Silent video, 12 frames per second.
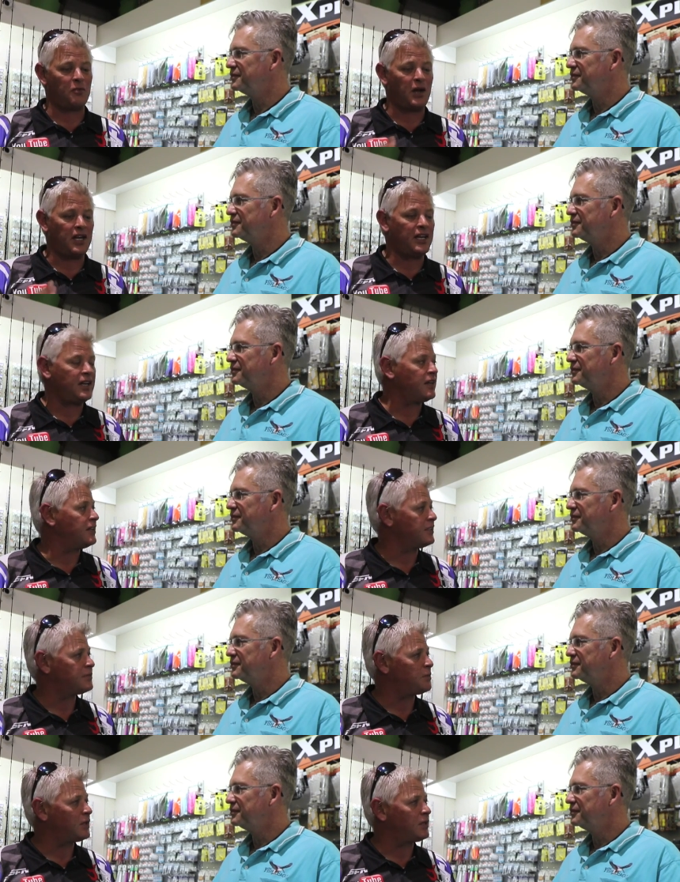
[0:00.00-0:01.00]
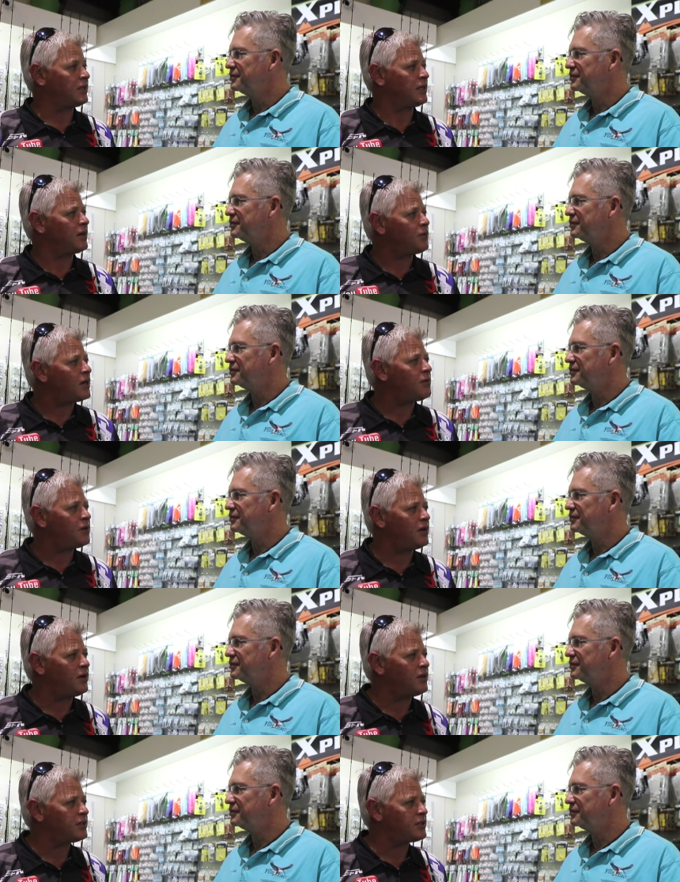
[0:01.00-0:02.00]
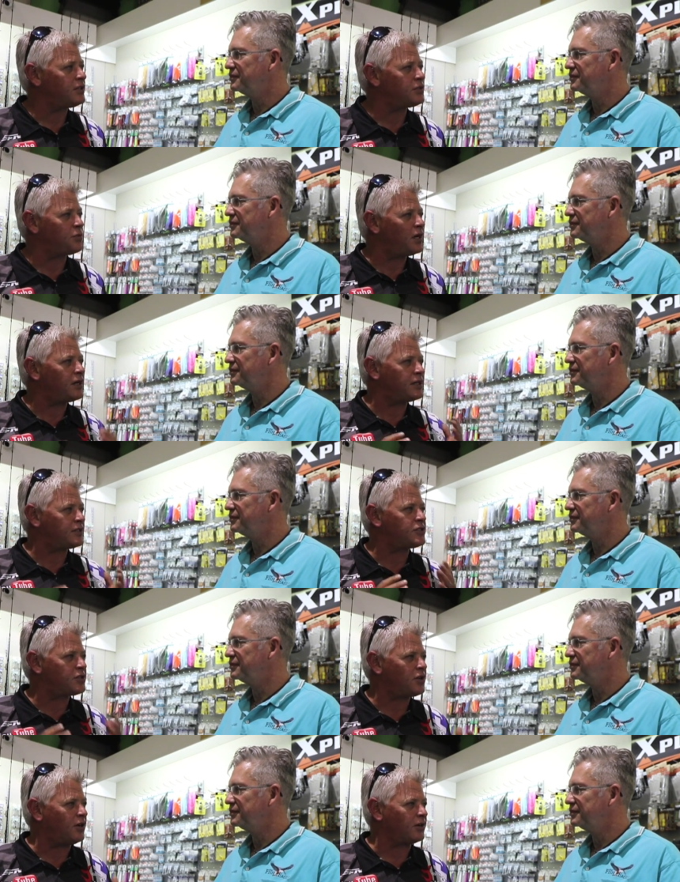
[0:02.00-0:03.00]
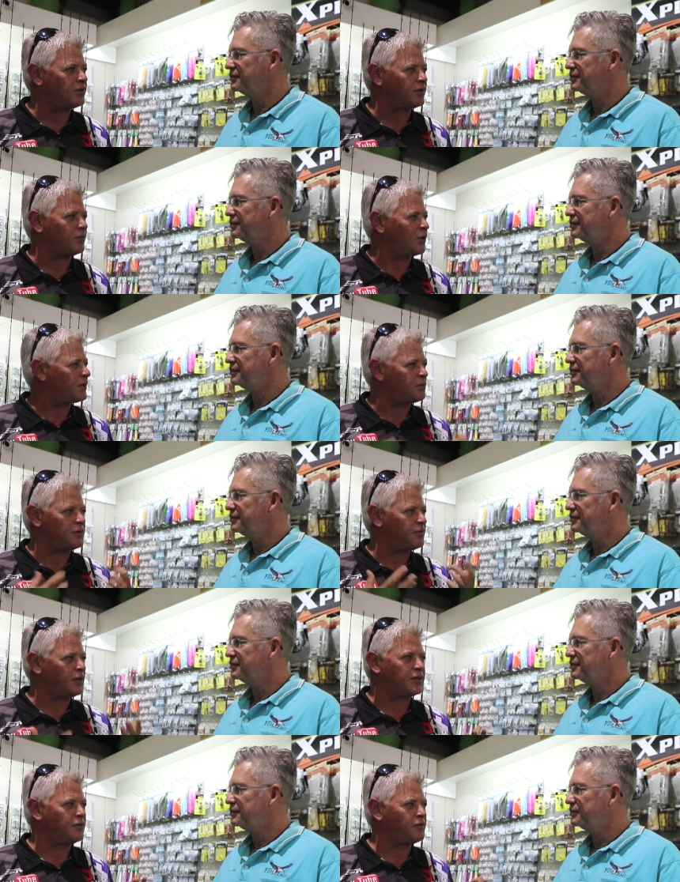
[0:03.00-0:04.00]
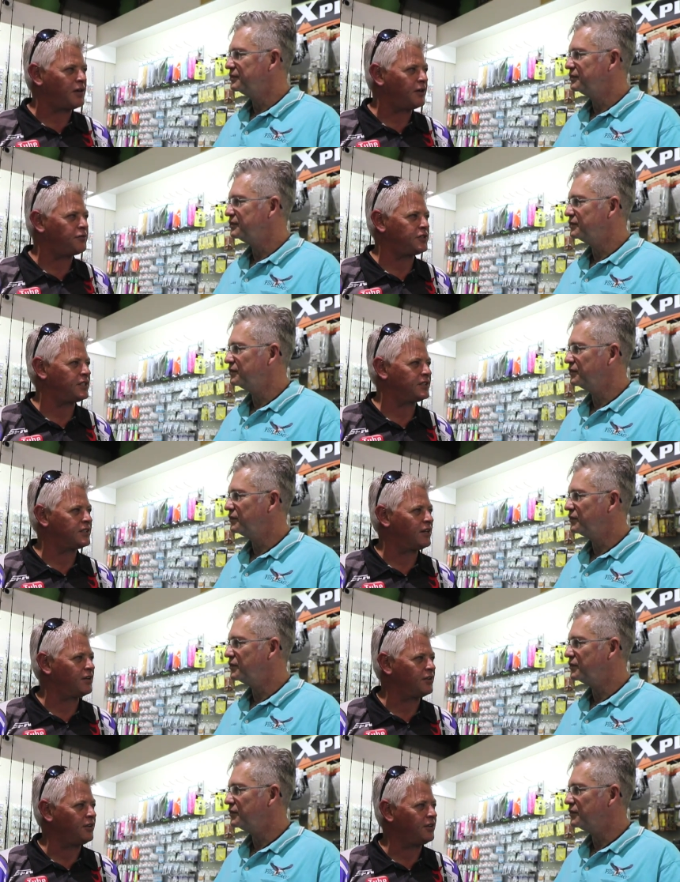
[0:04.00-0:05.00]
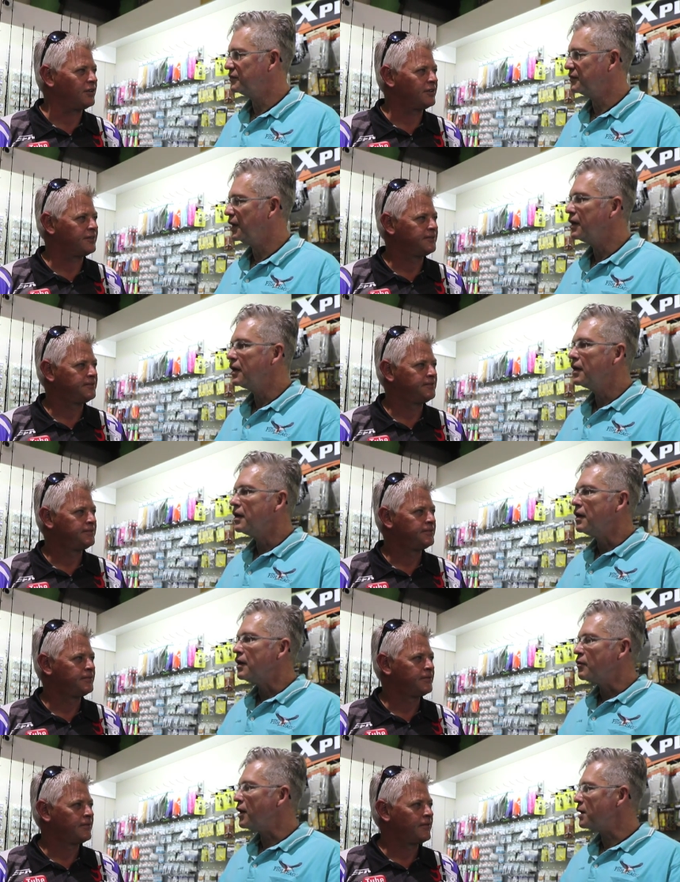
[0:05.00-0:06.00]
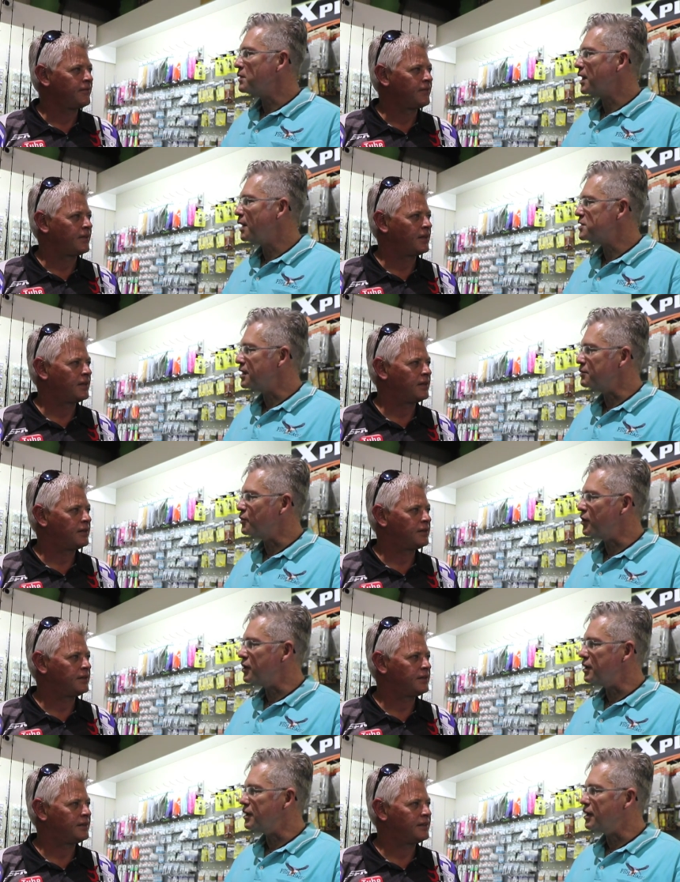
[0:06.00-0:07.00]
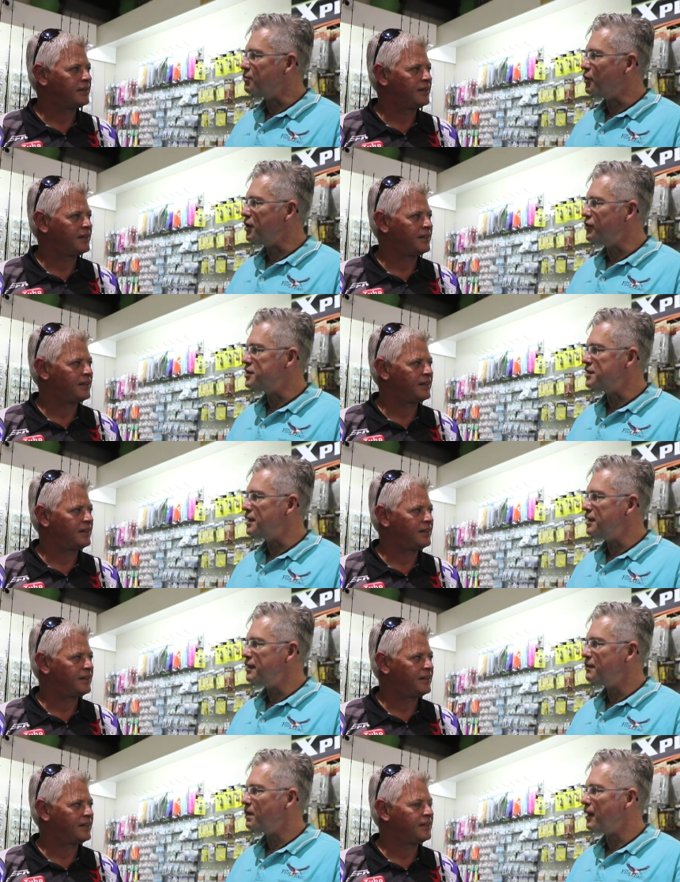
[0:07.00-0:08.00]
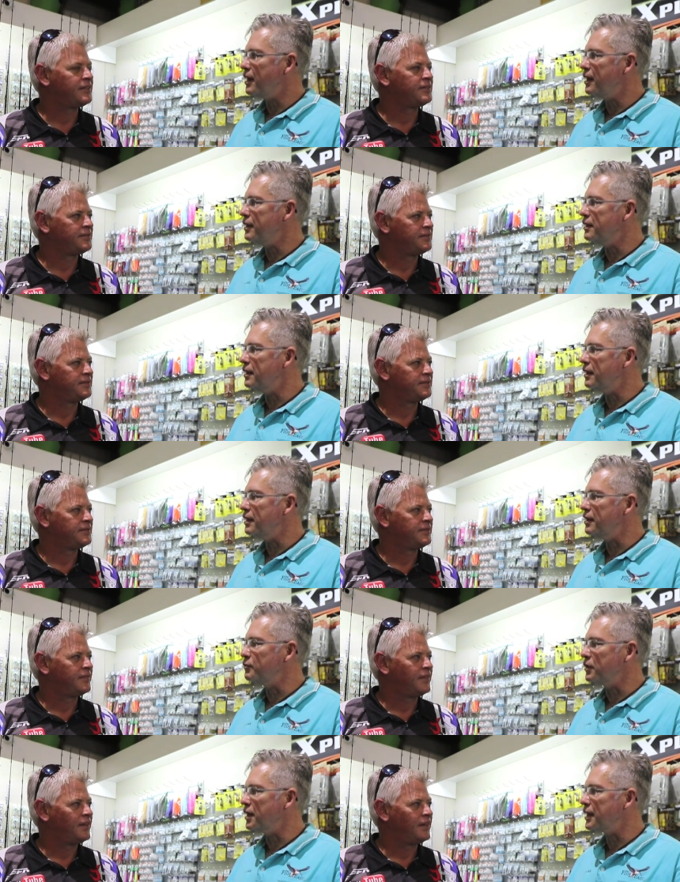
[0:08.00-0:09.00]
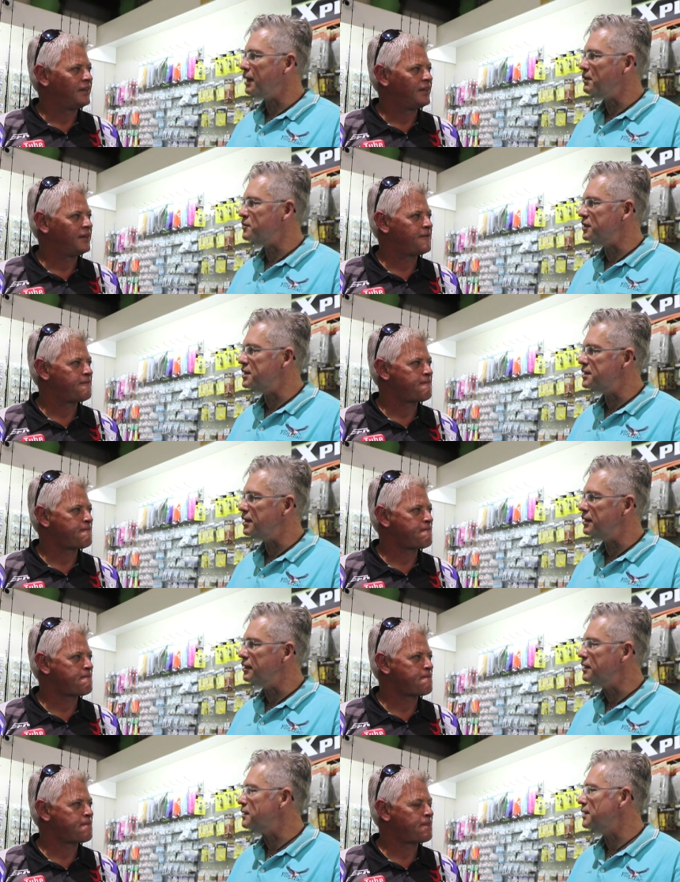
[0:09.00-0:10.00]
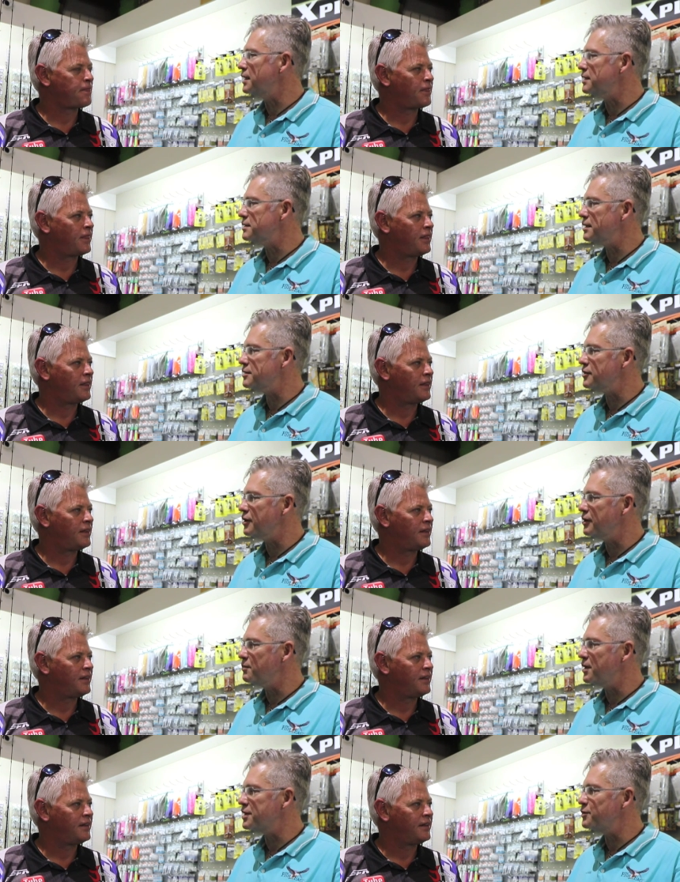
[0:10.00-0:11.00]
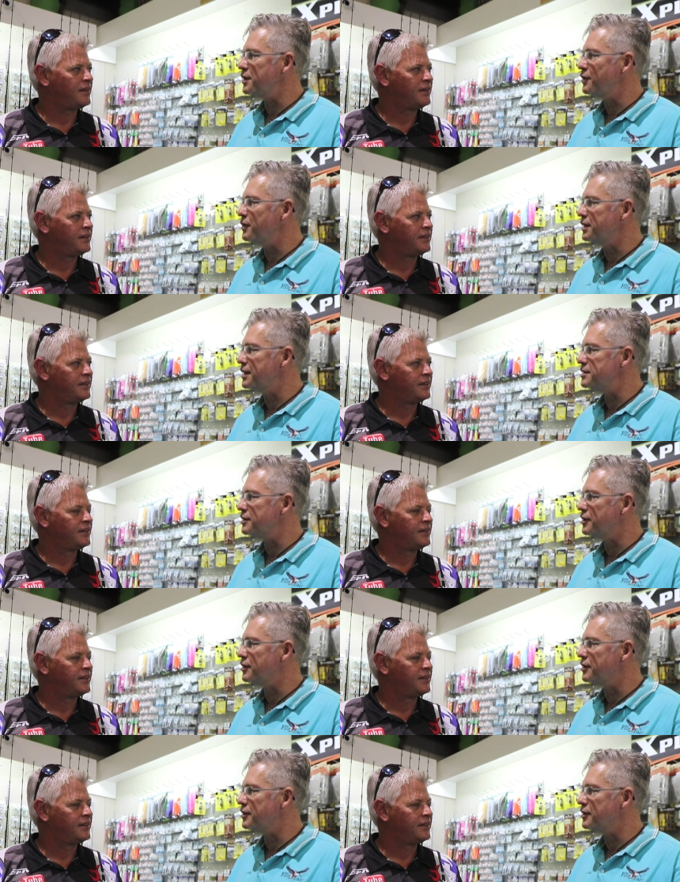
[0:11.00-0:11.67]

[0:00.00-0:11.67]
Speaker 1: many years. But Jan, what I want to ask you is where did it start? What provoked the fly fishing side on you?
Speaker 2: Well, I'm a Cape Town boy, boy originally, and uh, when I came up to Natal in 96, so uh, about 21 years